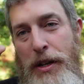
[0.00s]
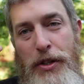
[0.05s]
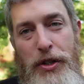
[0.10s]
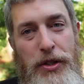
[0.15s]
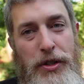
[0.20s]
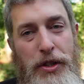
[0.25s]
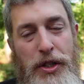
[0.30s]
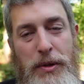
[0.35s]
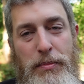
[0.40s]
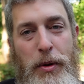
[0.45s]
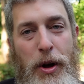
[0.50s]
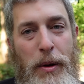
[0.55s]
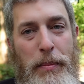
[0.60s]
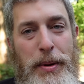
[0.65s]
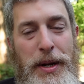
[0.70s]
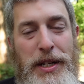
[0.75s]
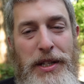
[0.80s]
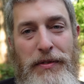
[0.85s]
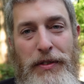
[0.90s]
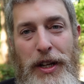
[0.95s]
just a small
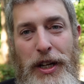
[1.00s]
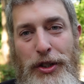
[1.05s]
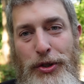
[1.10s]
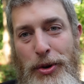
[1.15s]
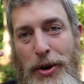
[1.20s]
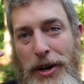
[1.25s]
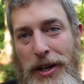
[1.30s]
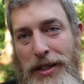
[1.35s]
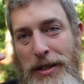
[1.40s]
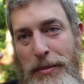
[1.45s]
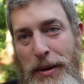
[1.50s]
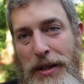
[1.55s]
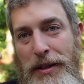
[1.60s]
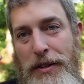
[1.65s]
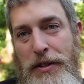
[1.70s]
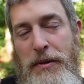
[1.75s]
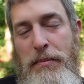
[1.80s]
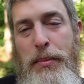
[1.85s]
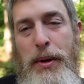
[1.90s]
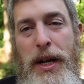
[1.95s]
piece of electronics about
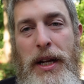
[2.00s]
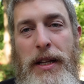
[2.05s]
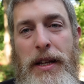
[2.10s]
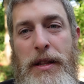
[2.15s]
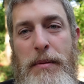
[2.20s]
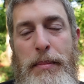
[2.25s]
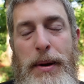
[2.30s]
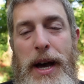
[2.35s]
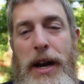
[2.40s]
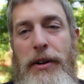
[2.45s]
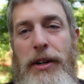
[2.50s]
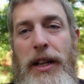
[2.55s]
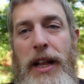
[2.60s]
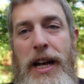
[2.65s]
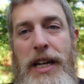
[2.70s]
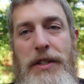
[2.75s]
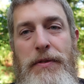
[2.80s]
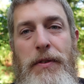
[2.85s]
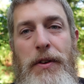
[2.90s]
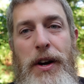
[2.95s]
this big, and the battery
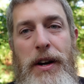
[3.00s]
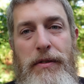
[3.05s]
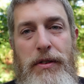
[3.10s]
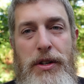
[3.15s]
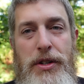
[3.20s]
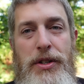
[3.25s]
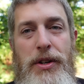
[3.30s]
lasts forever.